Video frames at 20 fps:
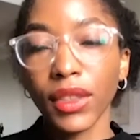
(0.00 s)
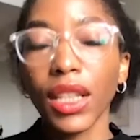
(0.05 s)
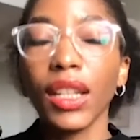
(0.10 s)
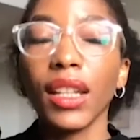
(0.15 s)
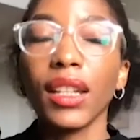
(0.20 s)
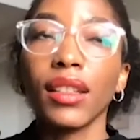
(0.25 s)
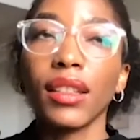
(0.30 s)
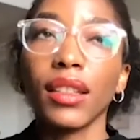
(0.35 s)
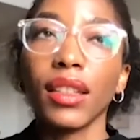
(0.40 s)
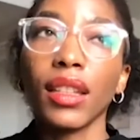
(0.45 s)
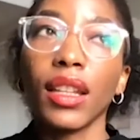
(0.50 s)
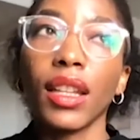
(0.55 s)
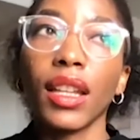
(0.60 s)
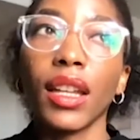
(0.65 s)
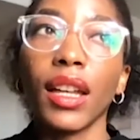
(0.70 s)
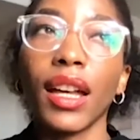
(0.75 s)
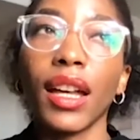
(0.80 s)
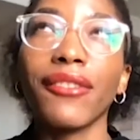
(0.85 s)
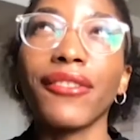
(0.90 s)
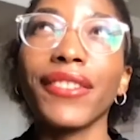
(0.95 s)

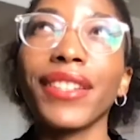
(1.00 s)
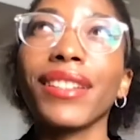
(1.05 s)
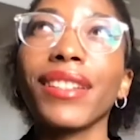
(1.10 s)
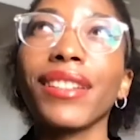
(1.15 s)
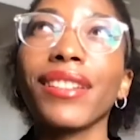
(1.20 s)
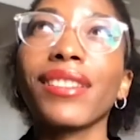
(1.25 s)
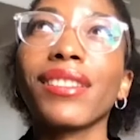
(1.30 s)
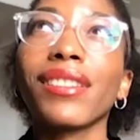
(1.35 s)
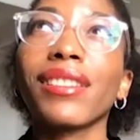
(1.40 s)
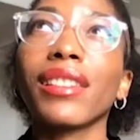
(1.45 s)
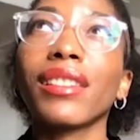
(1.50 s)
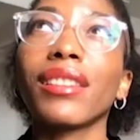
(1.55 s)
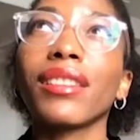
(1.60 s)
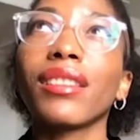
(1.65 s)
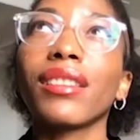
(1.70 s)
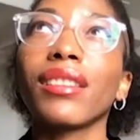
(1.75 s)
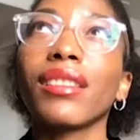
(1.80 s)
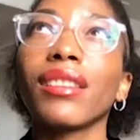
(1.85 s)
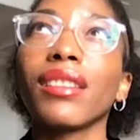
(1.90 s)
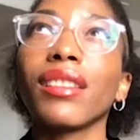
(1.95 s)
Yeah, I think
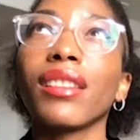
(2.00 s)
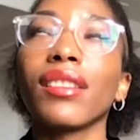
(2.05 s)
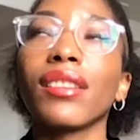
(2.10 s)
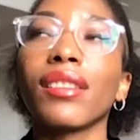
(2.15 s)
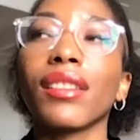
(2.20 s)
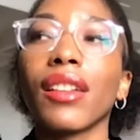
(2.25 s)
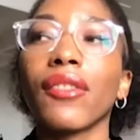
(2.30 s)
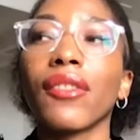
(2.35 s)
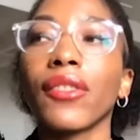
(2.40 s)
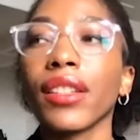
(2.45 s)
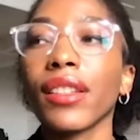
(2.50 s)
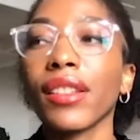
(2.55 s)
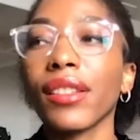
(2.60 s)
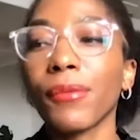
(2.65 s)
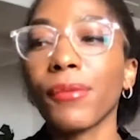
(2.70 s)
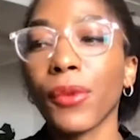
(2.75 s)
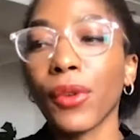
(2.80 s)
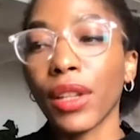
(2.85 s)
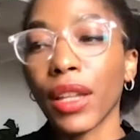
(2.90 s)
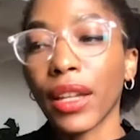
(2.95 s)
I think it's
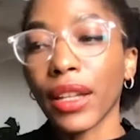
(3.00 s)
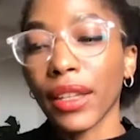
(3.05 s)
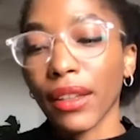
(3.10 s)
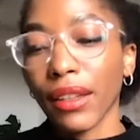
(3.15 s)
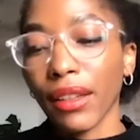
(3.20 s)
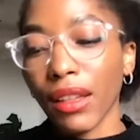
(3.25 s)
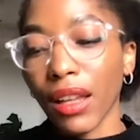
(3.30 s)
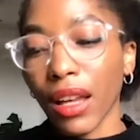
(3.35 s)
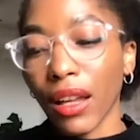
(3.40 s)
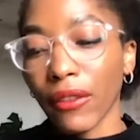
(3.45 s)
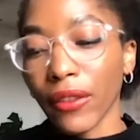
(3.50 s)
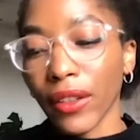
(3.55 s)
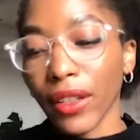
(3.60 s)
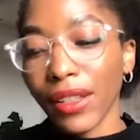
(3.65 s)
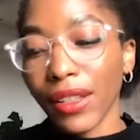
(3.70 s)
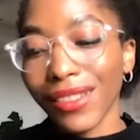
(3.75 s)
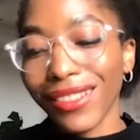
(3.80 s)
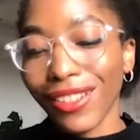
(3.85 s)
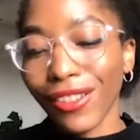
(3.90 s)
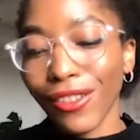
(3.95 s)
more like, I think
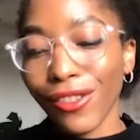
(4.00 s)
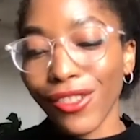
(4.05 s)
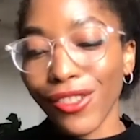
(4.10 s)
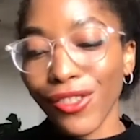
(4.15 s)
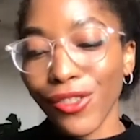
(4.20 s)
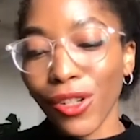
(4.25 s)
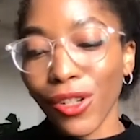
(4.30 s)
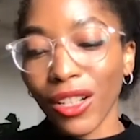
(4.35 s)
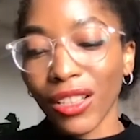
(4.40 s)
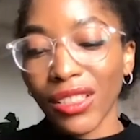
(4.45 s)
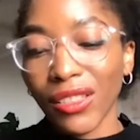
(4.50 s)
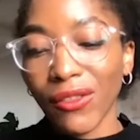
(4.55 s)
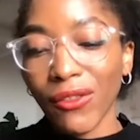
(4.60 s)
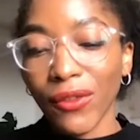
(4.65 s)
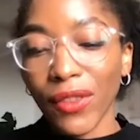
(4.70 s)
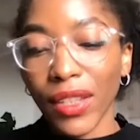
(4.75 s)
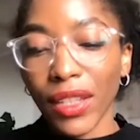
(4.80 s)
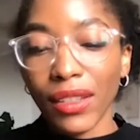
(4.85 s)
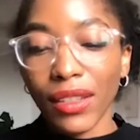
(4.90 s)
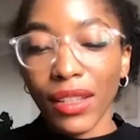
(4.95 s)
it's a constructive
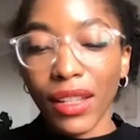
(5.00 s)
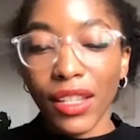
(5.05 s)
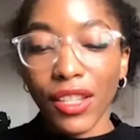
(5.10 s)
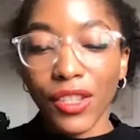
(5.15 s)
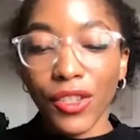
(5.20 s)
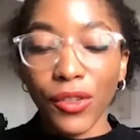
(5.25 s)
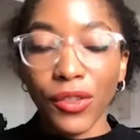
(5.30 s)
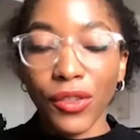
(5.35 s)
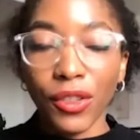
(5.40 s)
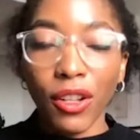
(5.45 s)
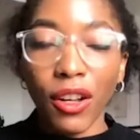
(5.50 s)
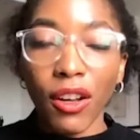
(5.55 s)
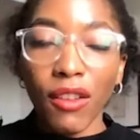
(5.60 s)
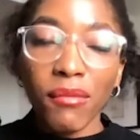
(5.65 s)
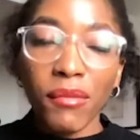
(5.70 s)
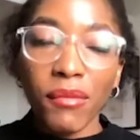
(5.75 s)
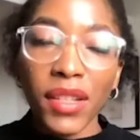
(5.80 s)
thing that, you know, the government